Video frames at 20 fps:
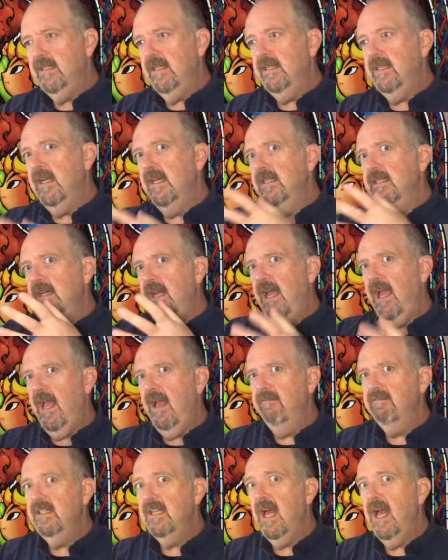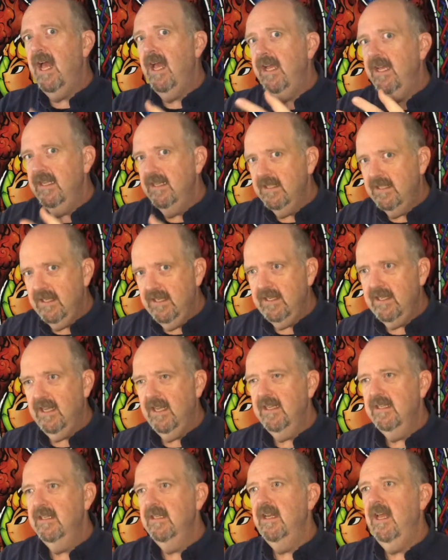It doesn't have science. It
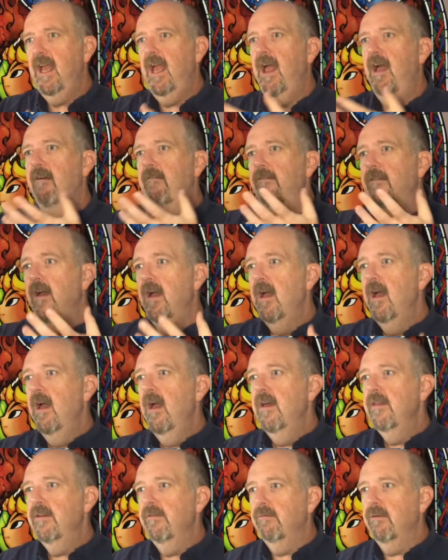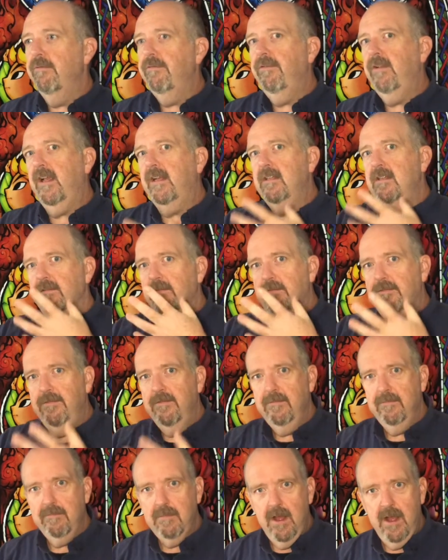doesn't have the reflective
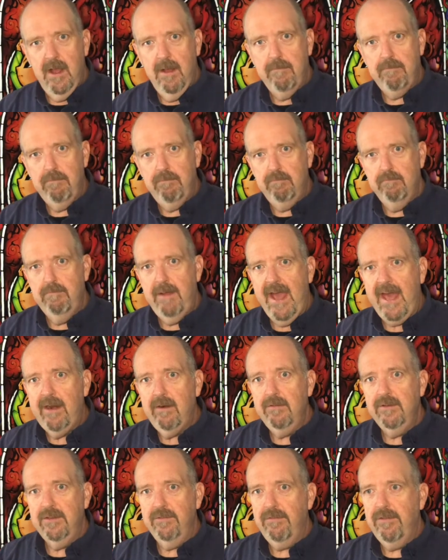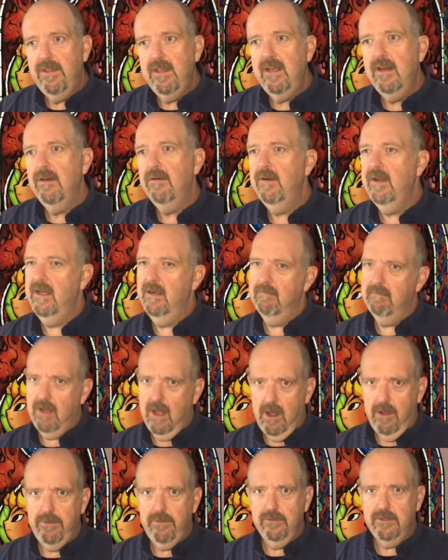patterns of theory and
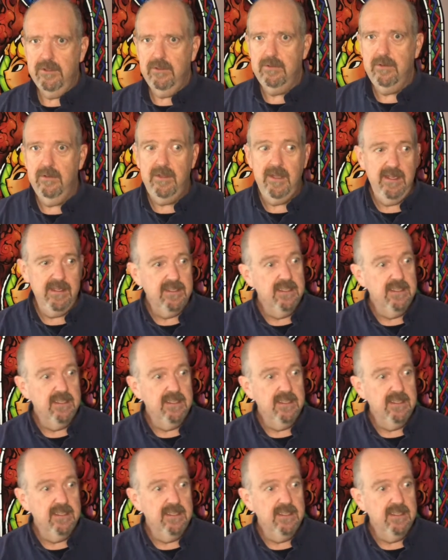all those sorts of things.